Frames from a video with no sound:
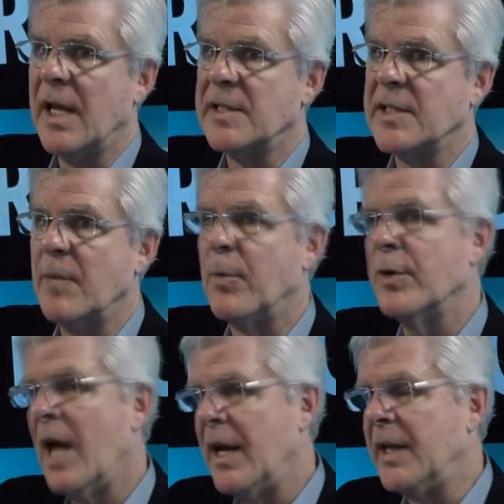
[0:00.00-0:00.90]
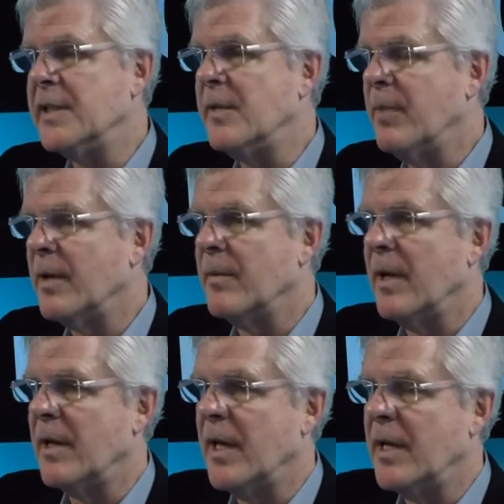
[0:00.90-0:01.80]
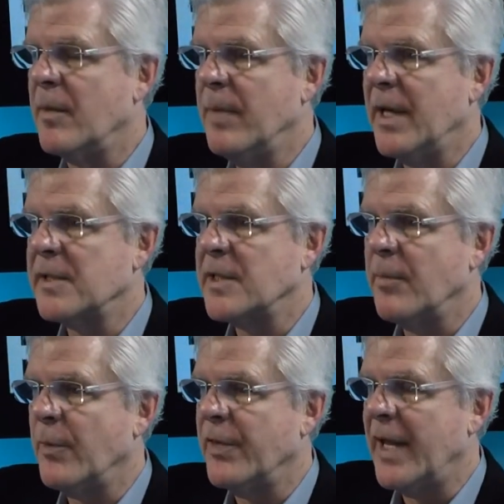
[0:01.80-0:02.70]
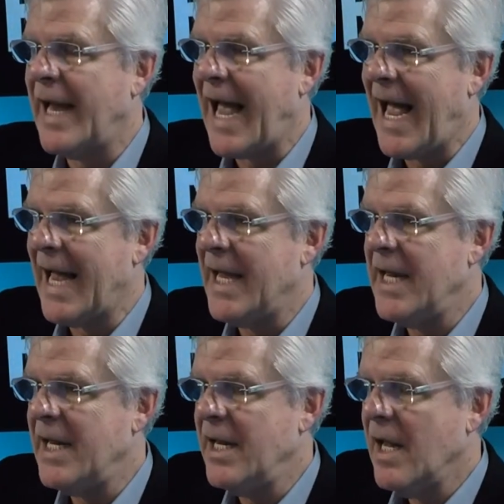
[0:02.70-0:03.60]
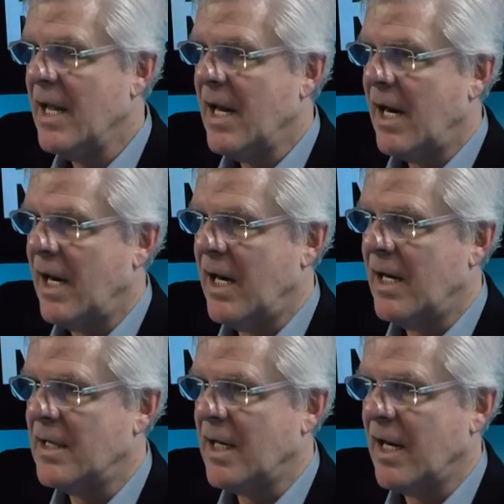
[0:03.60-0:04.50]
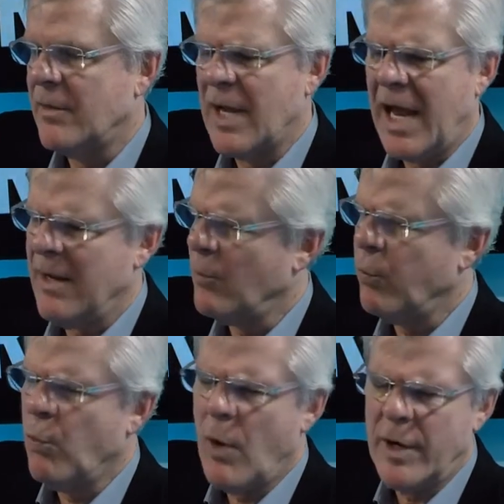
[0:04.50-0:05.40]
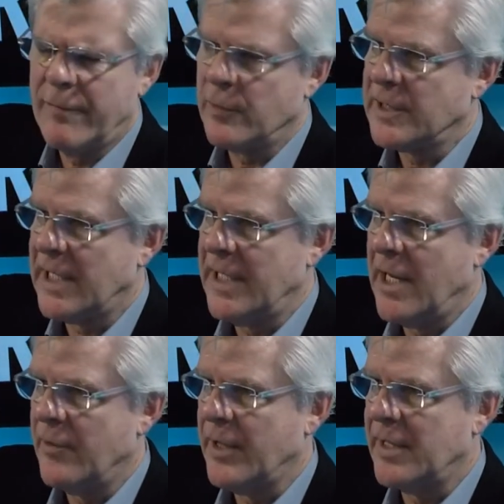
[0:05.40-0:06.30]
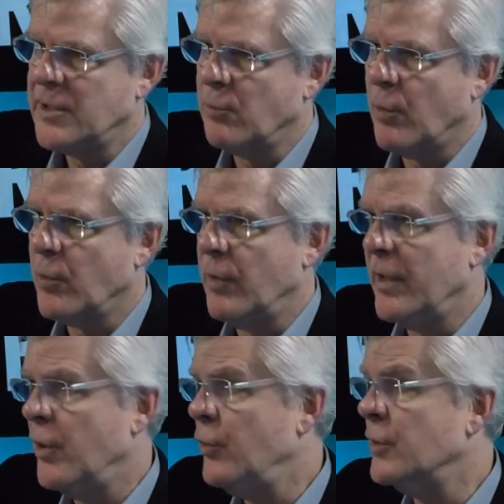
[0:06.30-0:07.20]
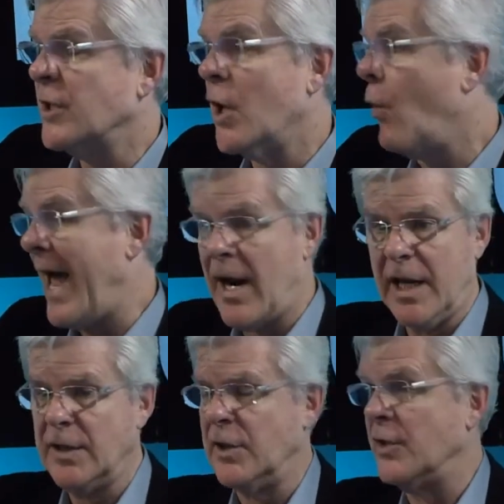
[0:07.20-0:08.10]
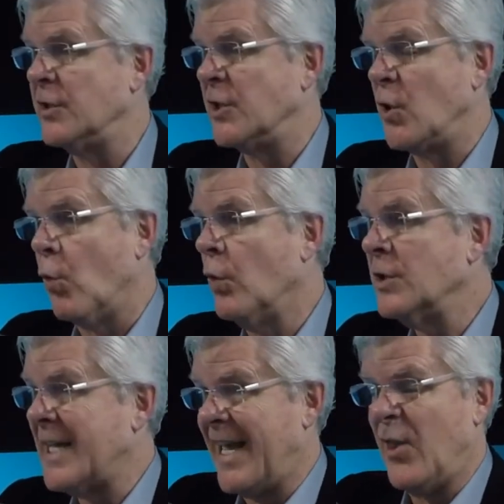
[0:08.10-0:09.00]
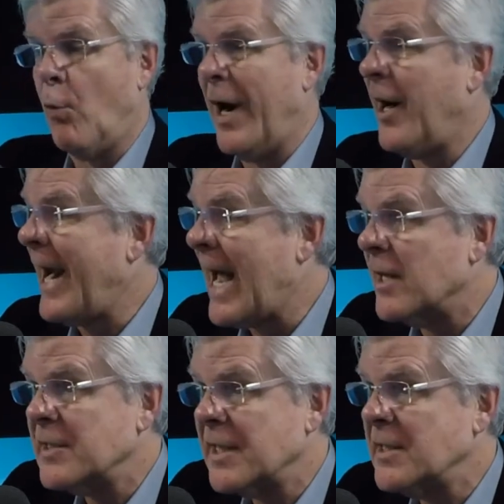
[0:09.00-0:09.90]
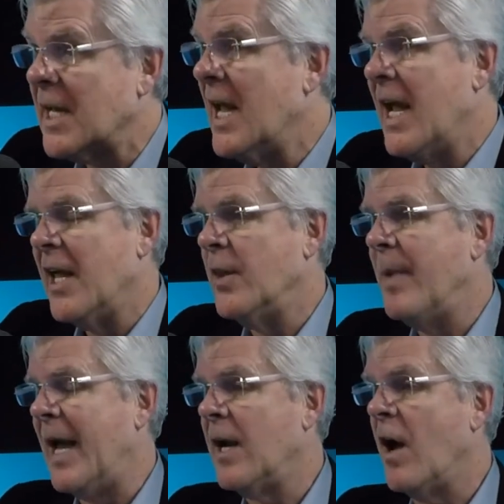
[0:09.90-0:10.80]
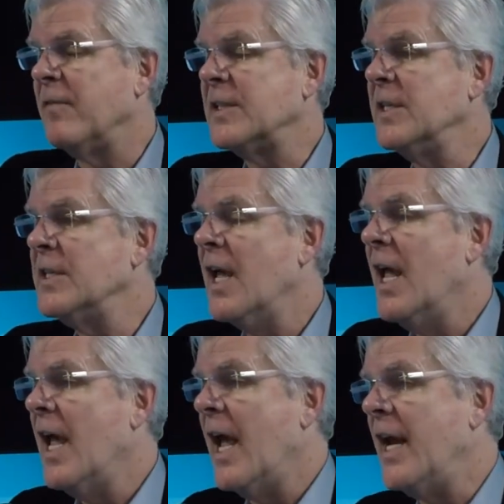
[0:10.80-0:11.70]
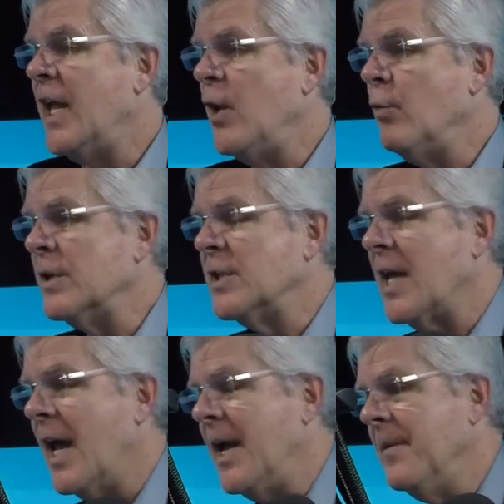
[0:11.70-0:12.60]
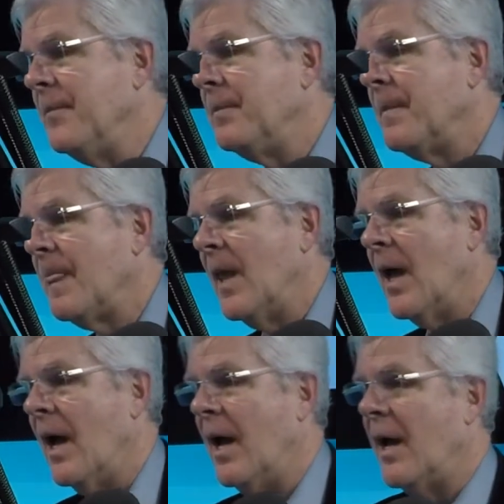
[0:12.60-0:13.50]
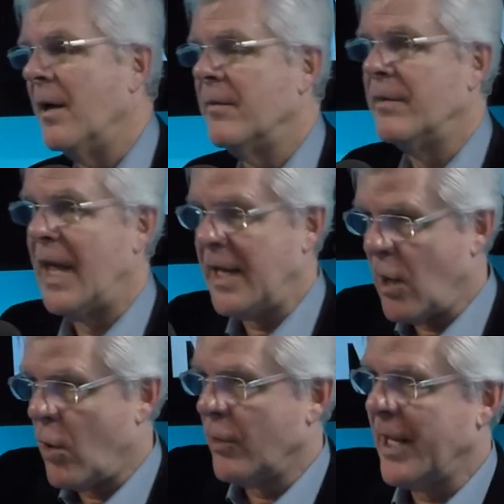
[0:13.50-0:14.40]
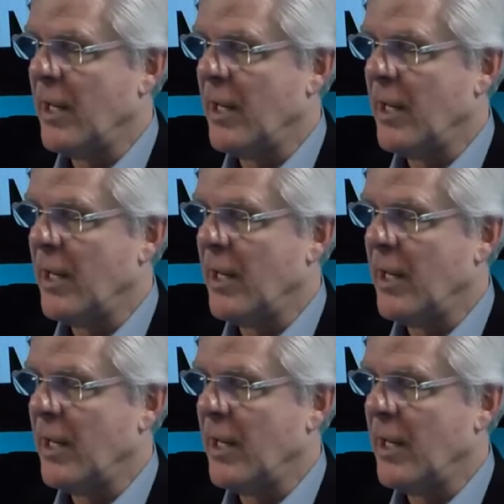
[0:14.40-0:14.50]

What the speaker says: as simple, not easy, but it can be a simple thing, i.e., a wonderful CEO that I used to work with who used to go out into the stores and the warehouses and the back offices, and he would say, they called